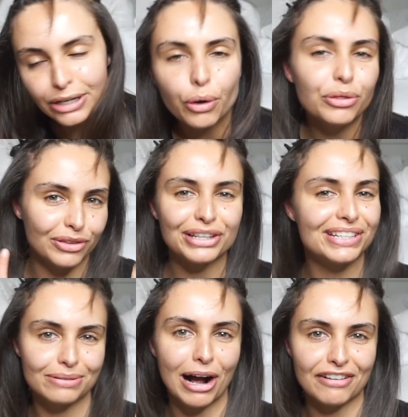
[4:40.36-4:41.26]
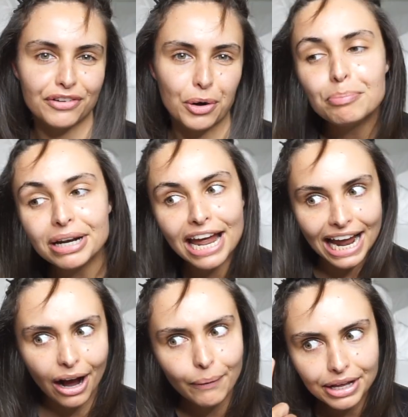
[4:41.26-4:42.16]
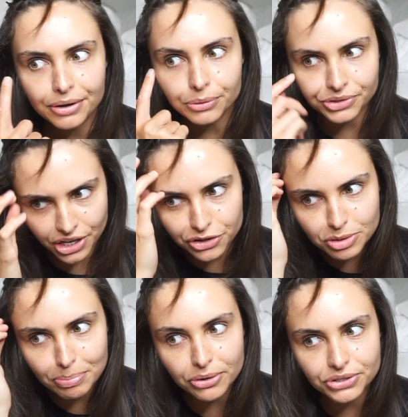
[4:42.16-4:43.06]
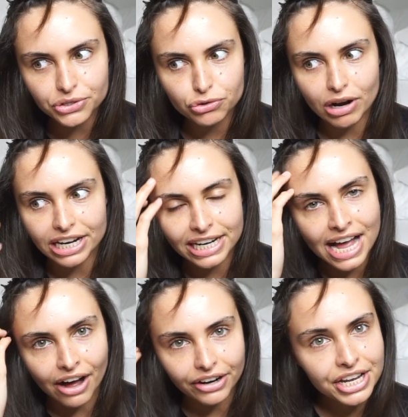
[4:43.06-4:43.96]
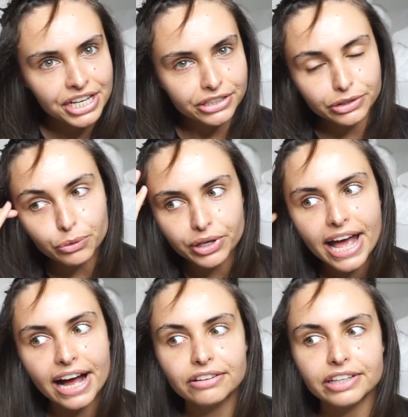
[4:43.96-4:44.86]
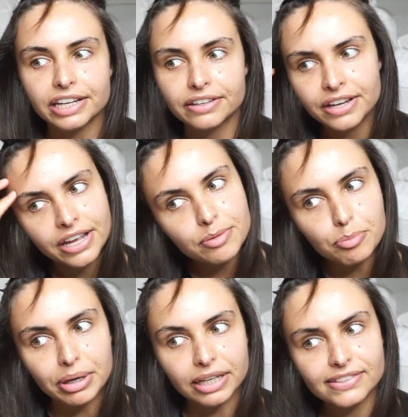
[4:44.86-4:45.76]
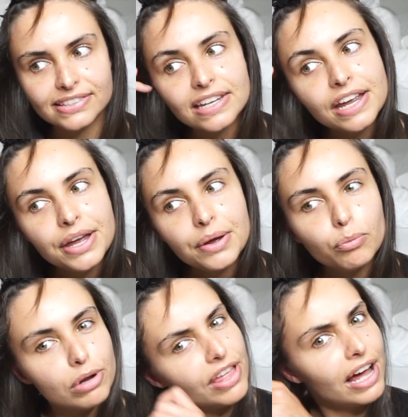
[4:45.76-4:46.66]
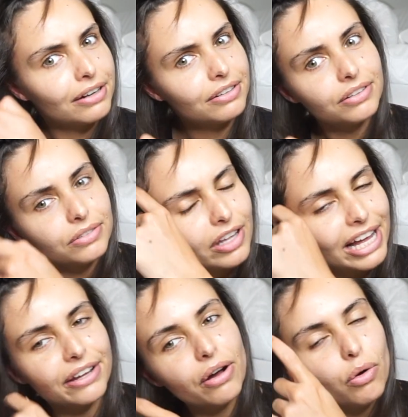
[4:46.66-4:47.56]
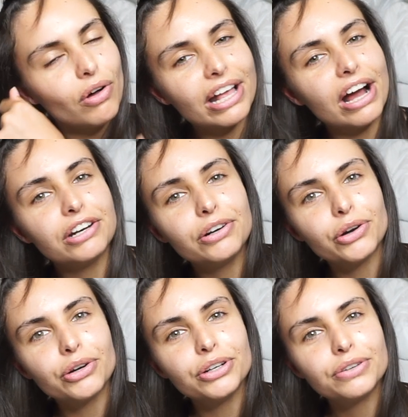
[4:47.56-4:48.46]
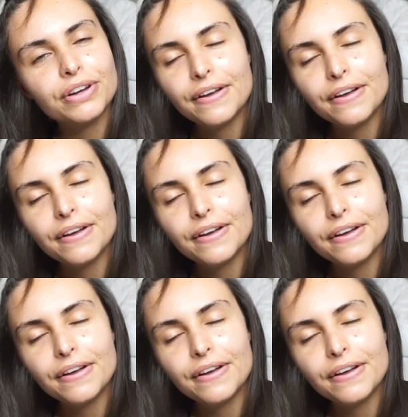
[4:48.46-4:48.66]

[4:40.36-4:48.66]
know that this is my fault, but how else are you supposed to straighten out your little cowlick bits without, like, like I don't know,